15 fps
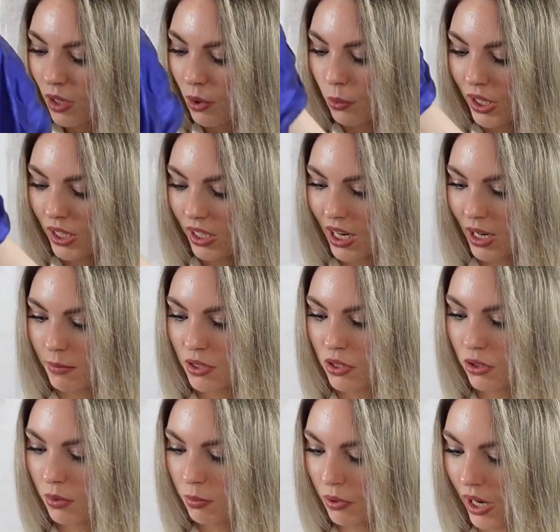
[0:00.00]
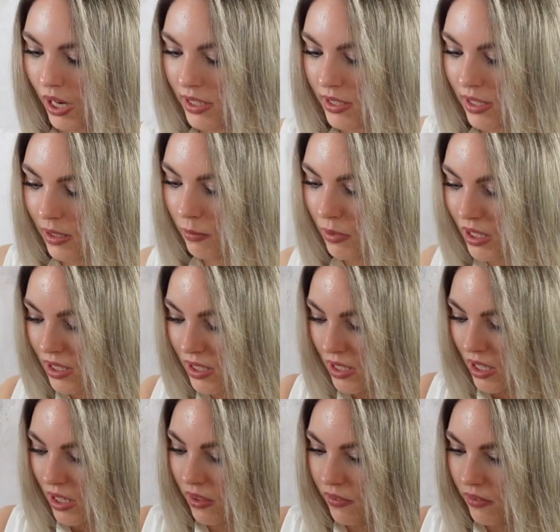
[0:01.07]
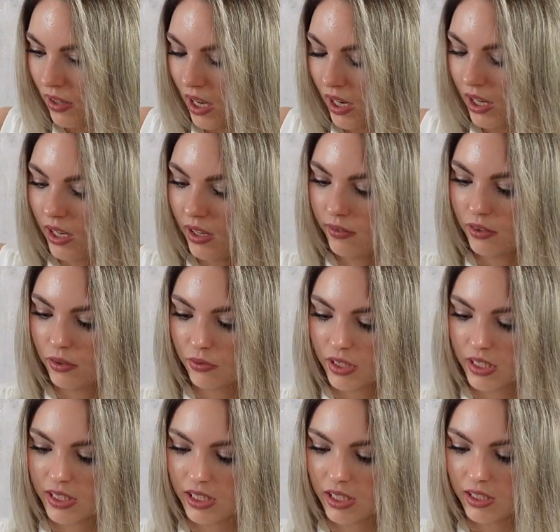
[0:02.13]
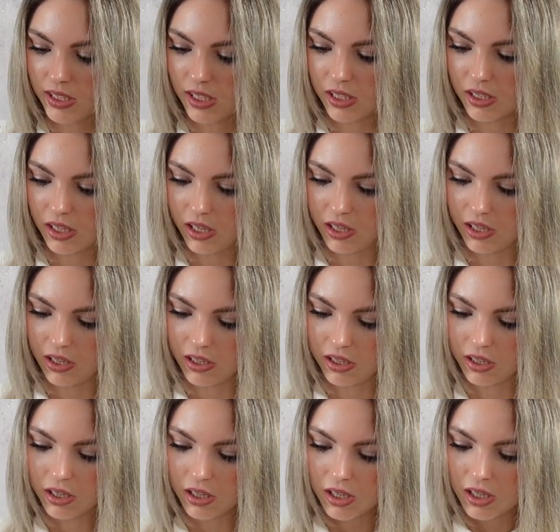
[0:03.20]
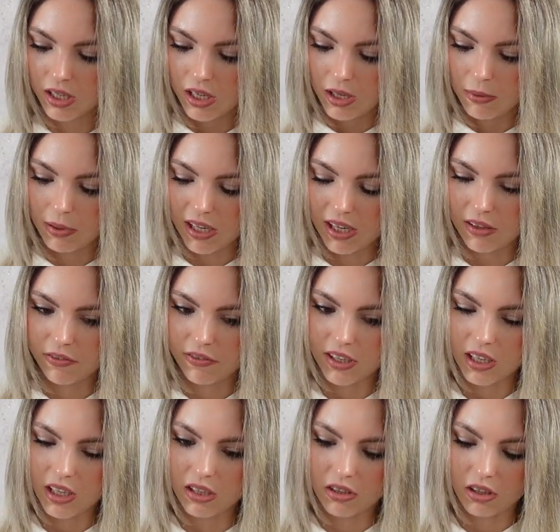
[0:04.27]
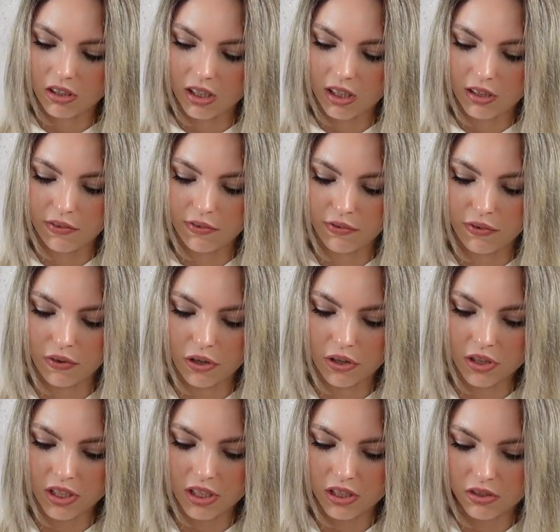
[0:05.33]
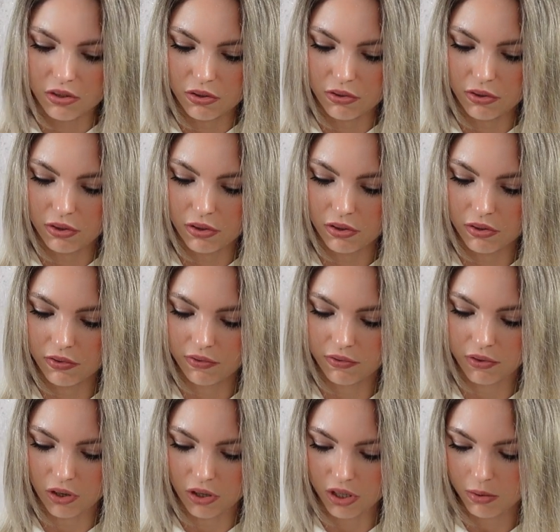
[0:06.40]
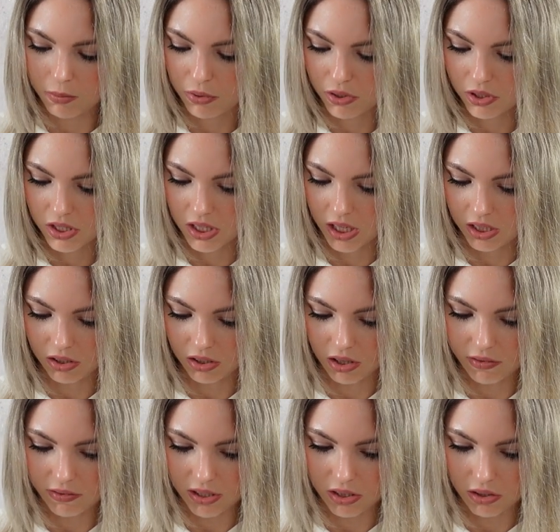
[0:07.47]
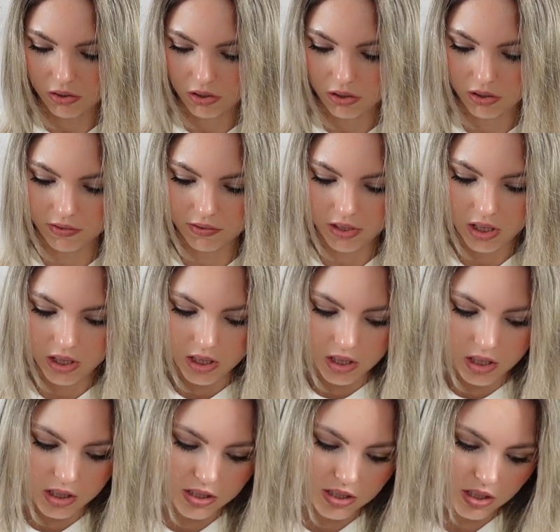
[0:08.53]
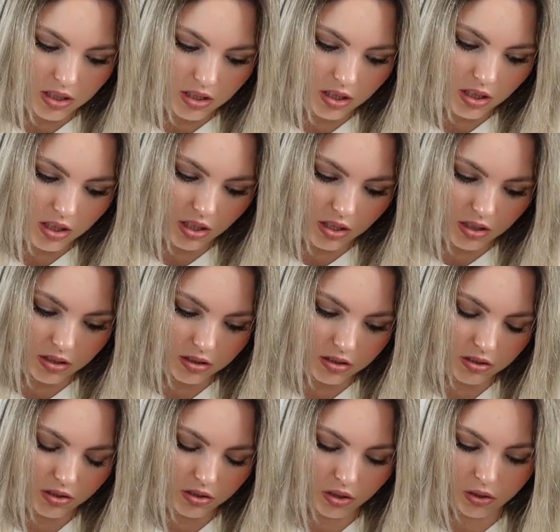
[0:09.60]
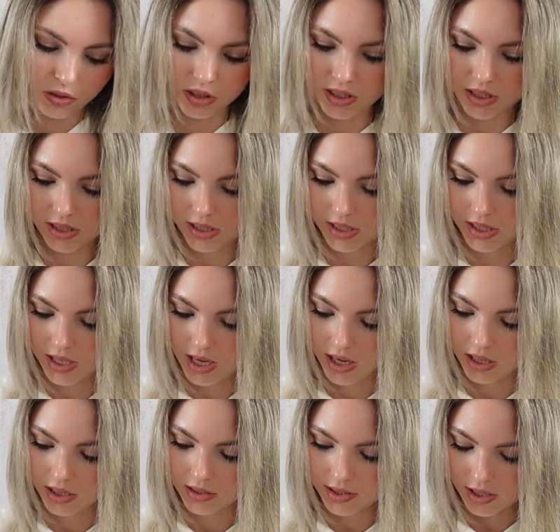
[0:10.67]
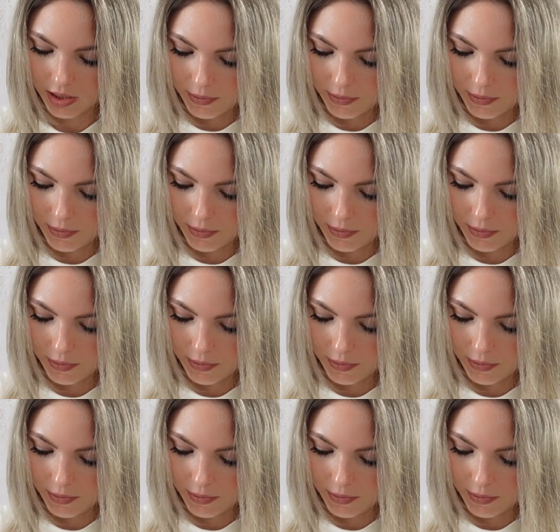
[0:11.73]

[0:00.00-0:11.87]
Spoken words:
When it comes to the price, let me see if I have the receipts in here, but I think I got like 30 to 40% off. I don't know if it's in here. No, it doesn't say it.